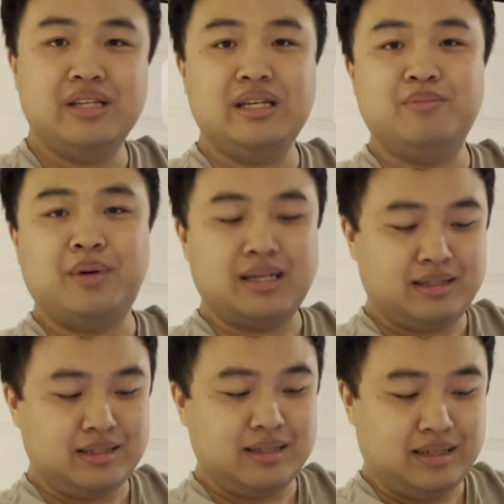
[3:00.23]
the
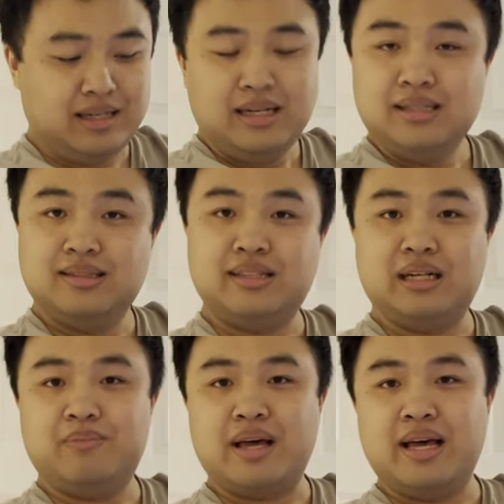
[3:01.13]
monitor set
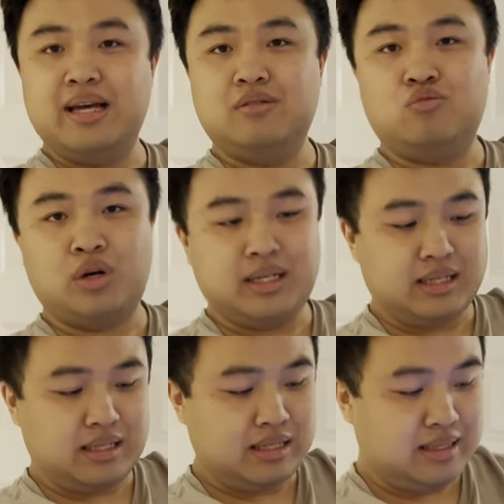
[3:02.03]
up and
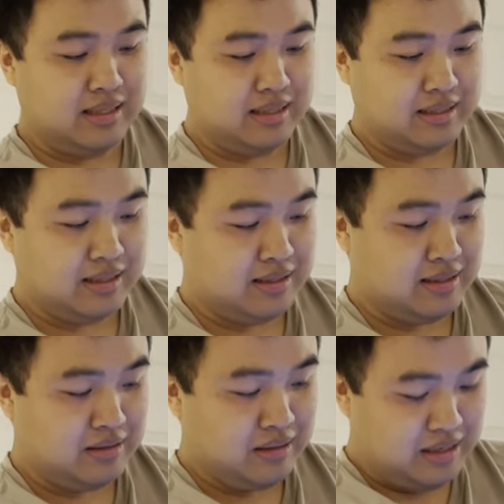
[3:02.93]
running.
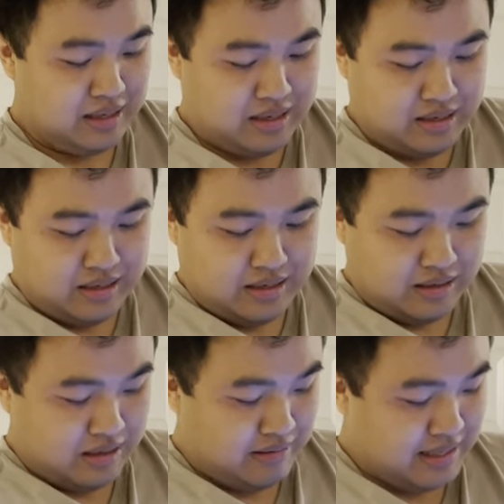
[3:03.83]
So
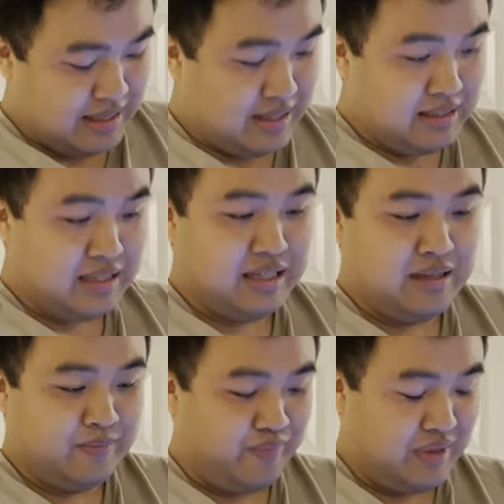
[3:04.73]
here it is,
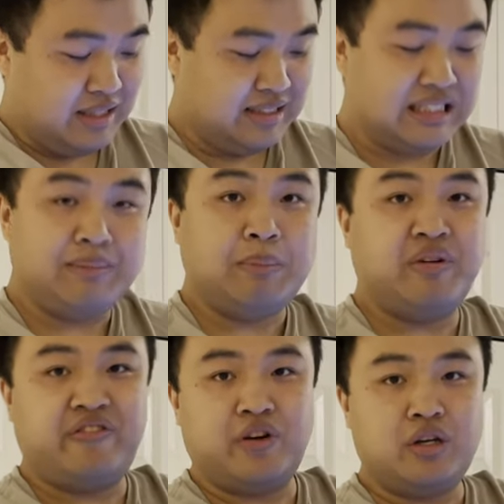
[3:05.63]
and this is actually my
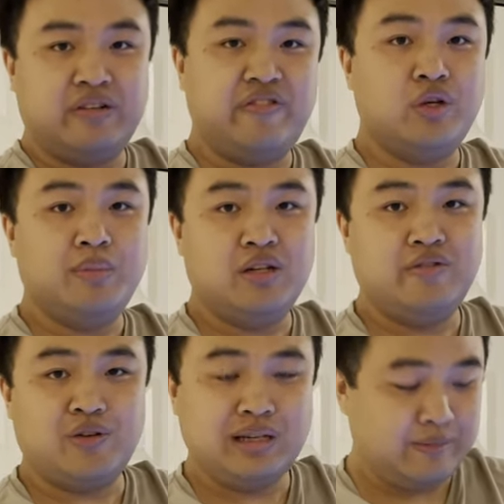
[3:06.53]
preferred view mode
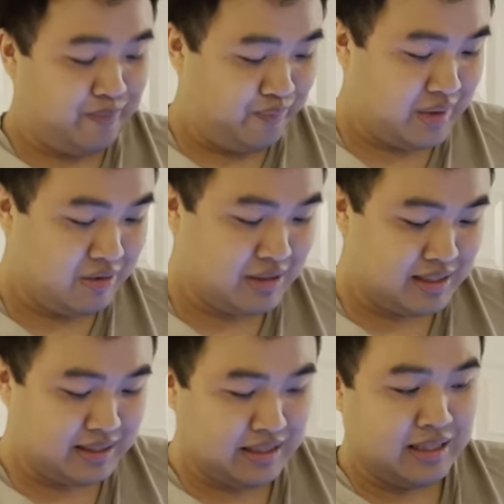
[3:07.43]
for it, which
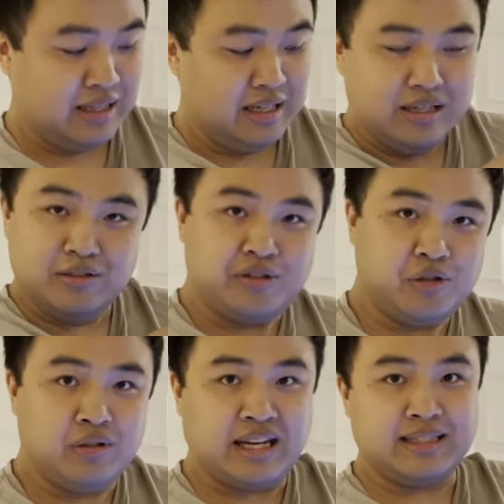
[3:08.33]
is uh,
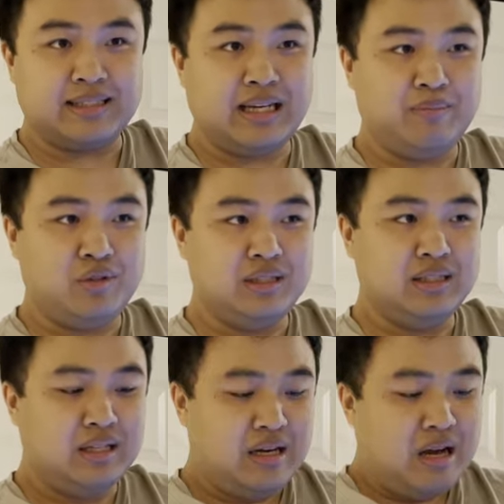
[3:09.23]
two landscape
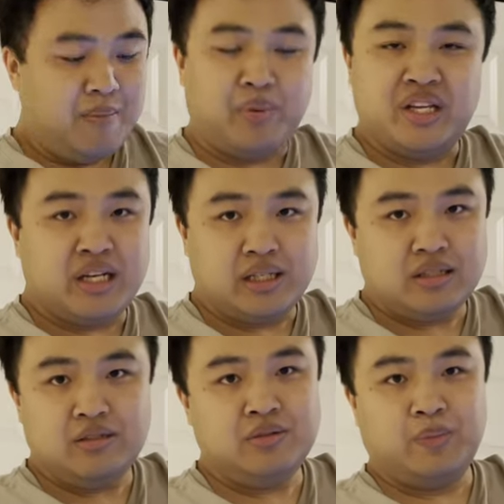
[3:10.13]
ones, but you could
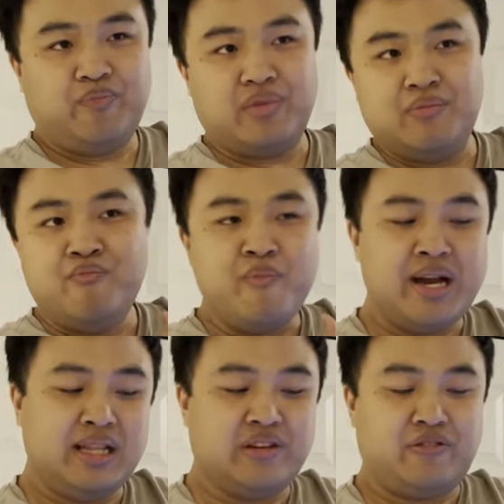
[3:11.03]
do
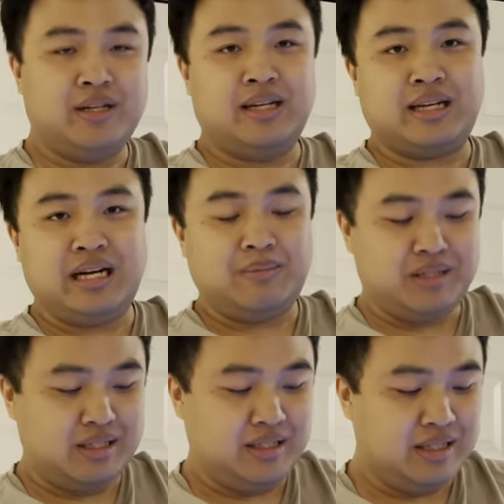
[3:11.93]
many different like
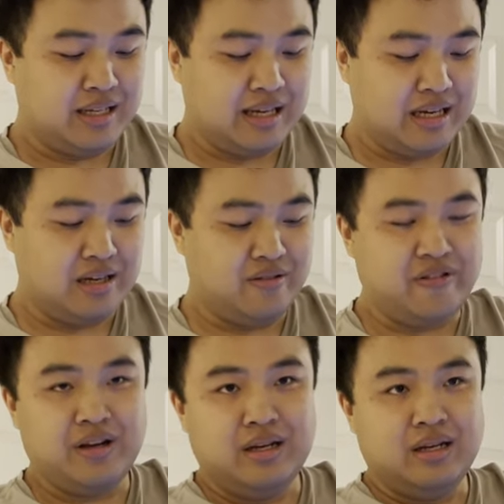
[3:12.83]
options. You can have,
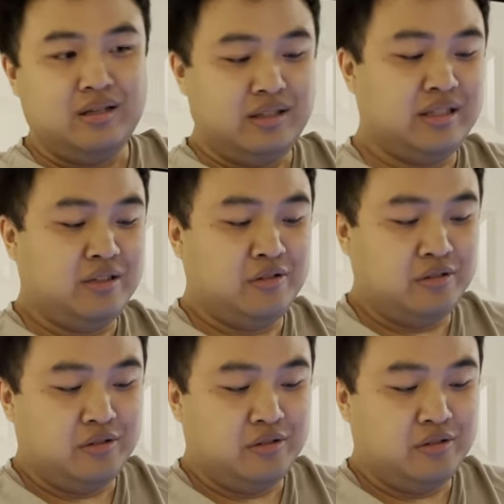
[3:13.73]
you could do